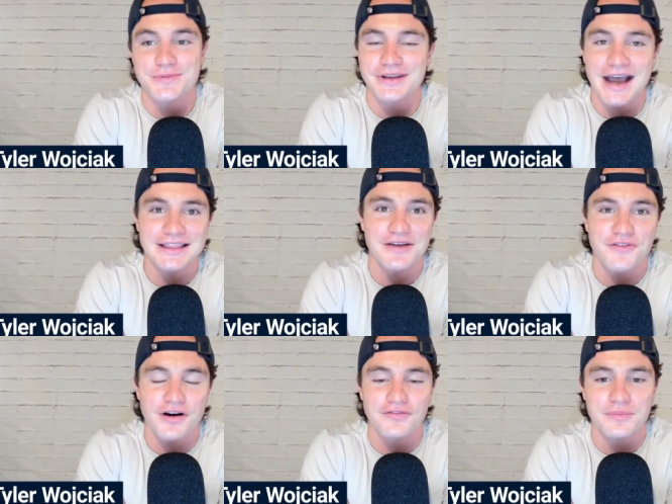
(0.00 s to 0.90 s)
but not that
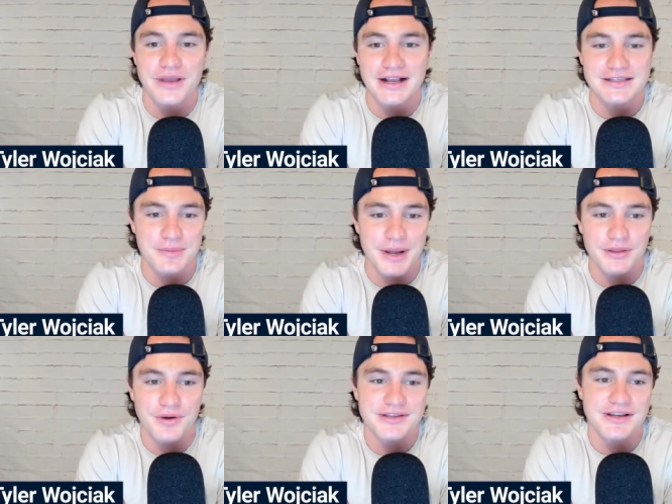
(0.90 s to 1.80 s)
far for me because I'm on the
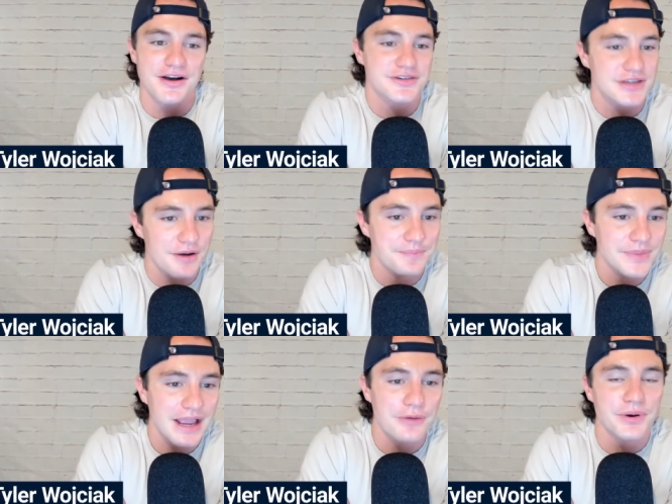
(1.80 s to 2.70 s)
West Coast. So
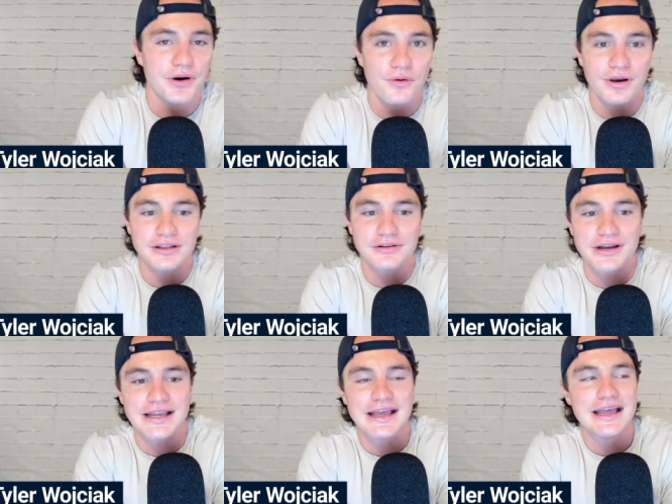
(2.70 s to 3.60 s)
I'll put Oregon three.